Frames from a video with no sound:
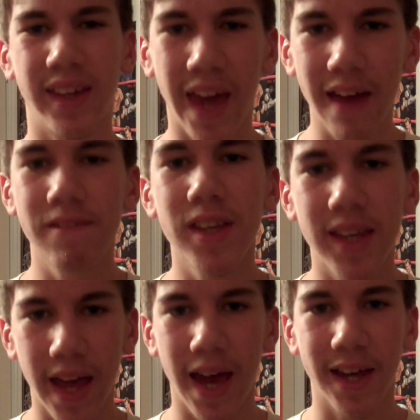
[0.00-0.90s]

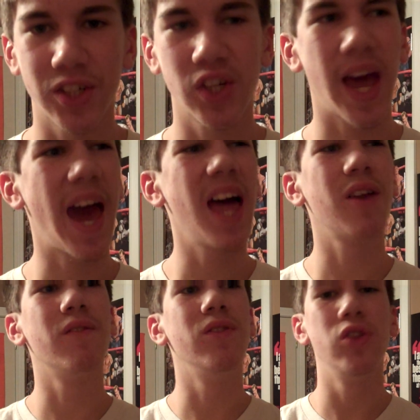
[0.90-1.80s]
Kevin Nash,
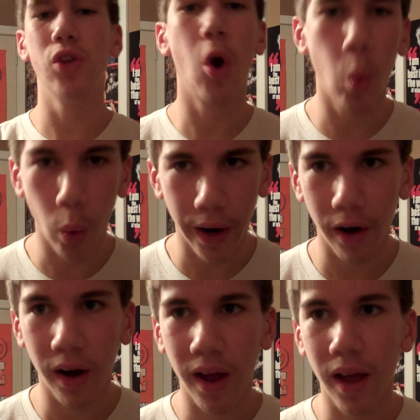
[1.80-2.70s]
out of
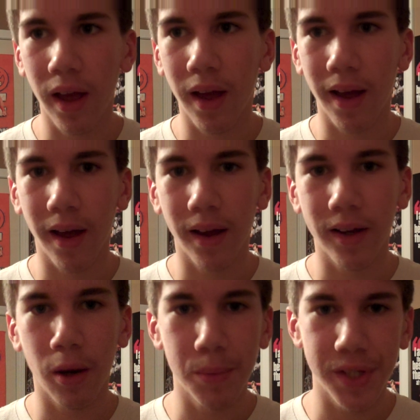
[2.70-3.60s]
nowhere,
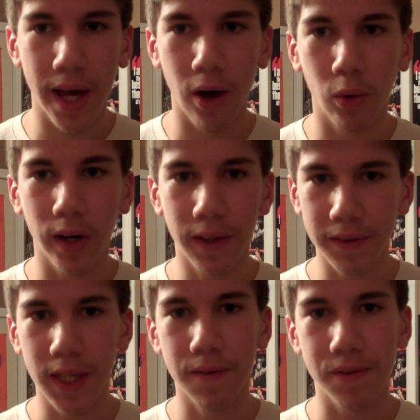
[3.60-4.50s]
comes out
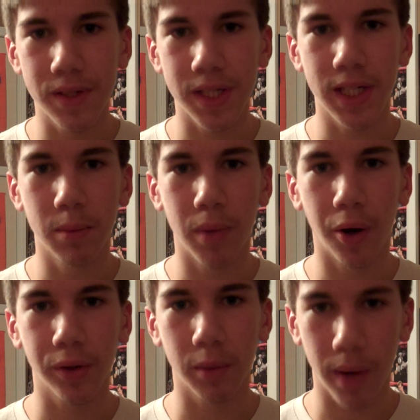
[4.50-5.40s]
and gives CM
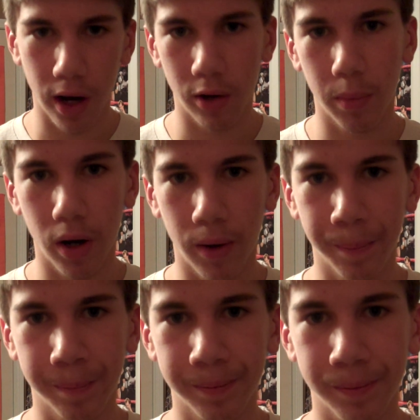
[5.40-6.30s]
Punk the powerbomb.